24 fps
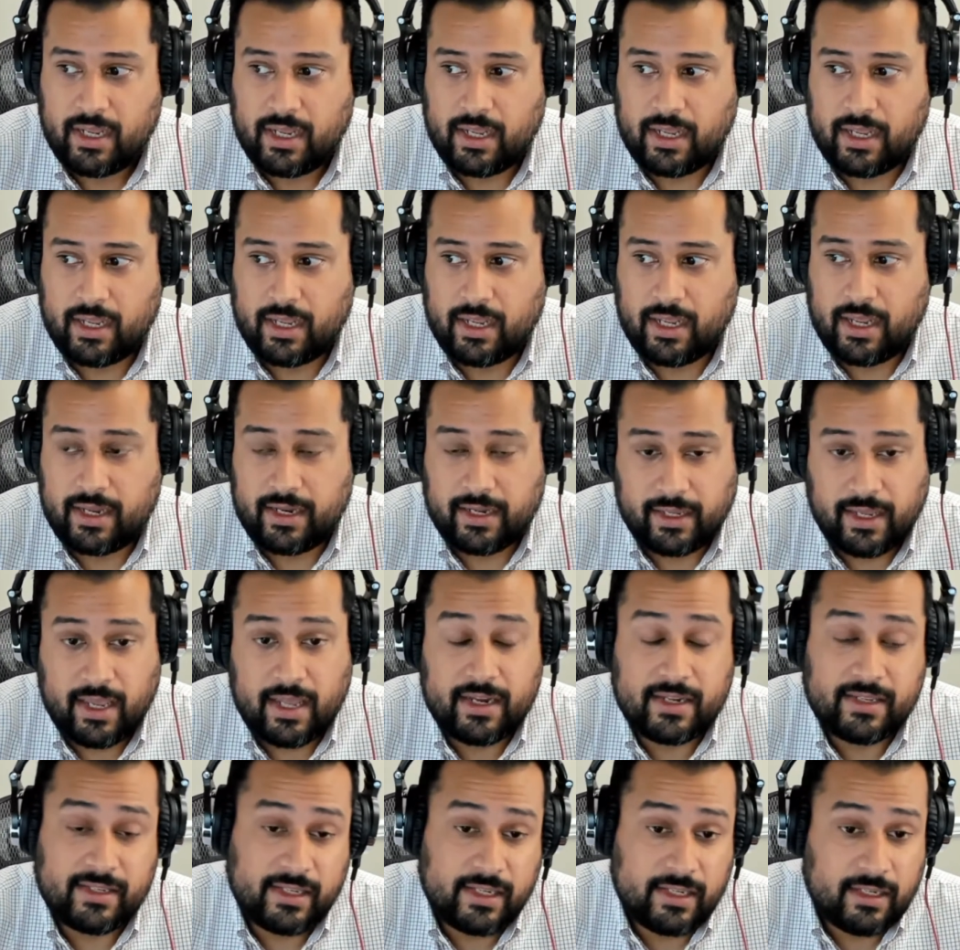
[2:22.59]
And
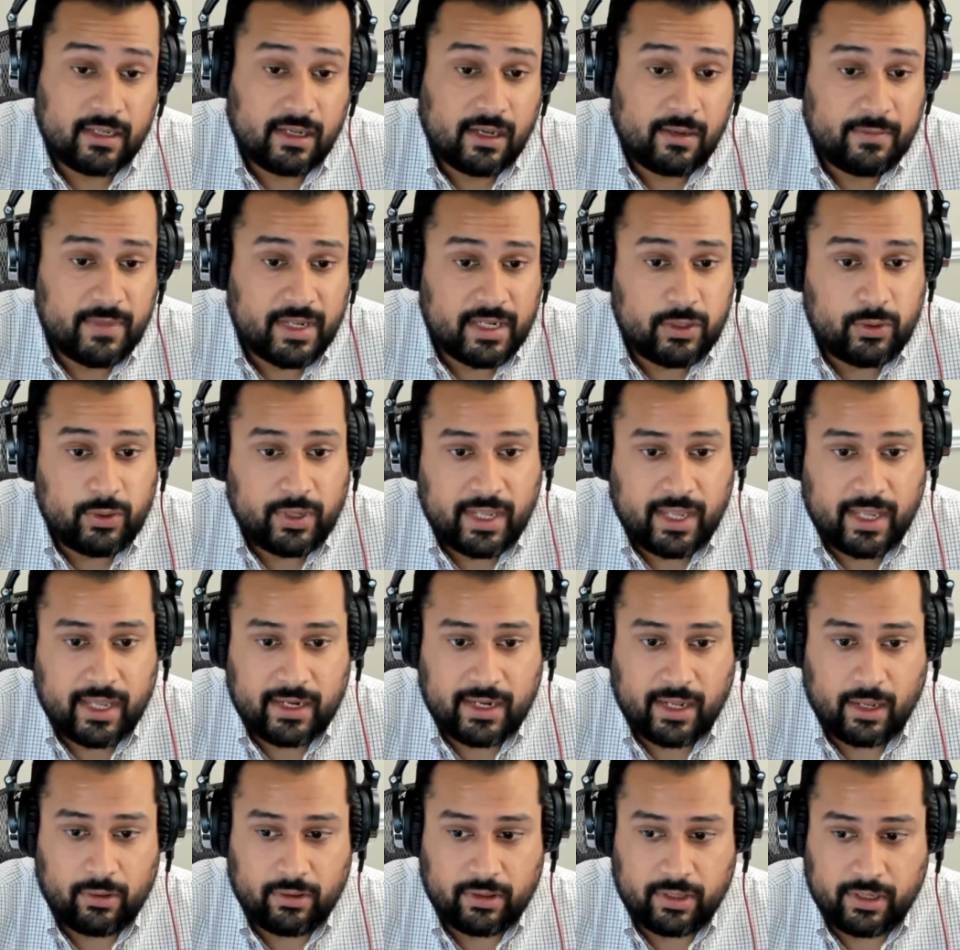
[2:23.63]
again, it's income that you can't
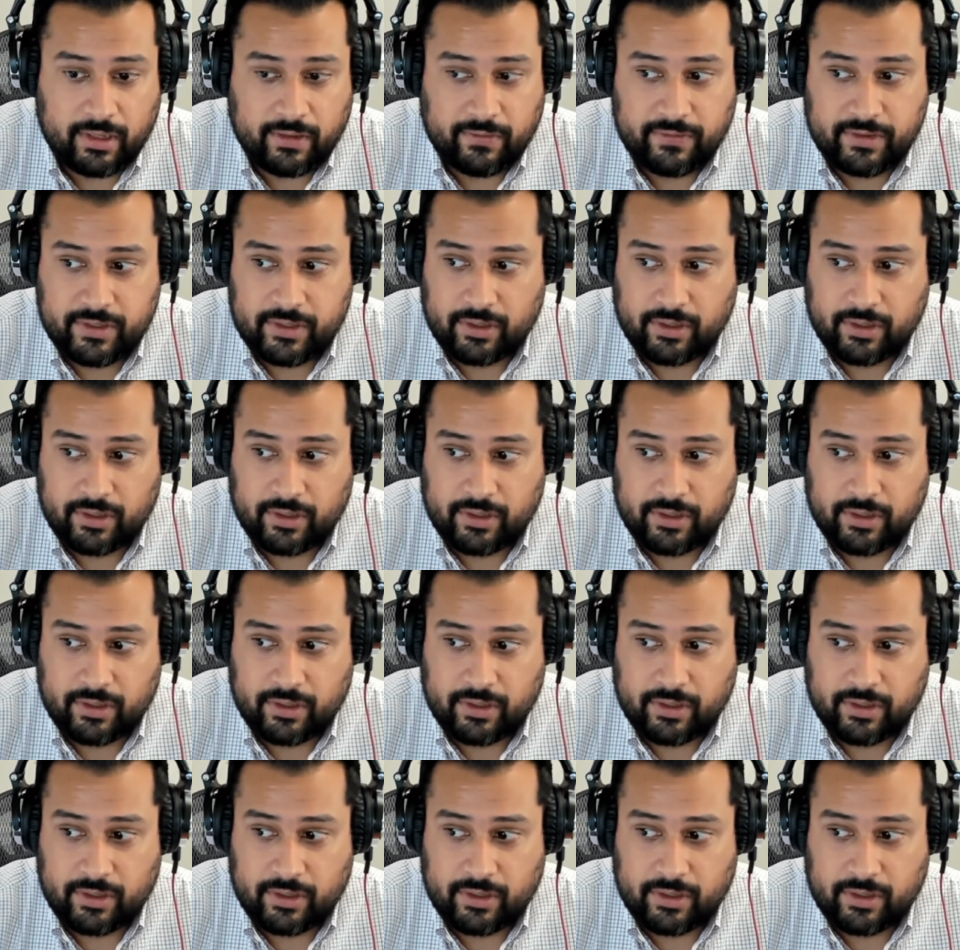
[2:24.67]
outlive.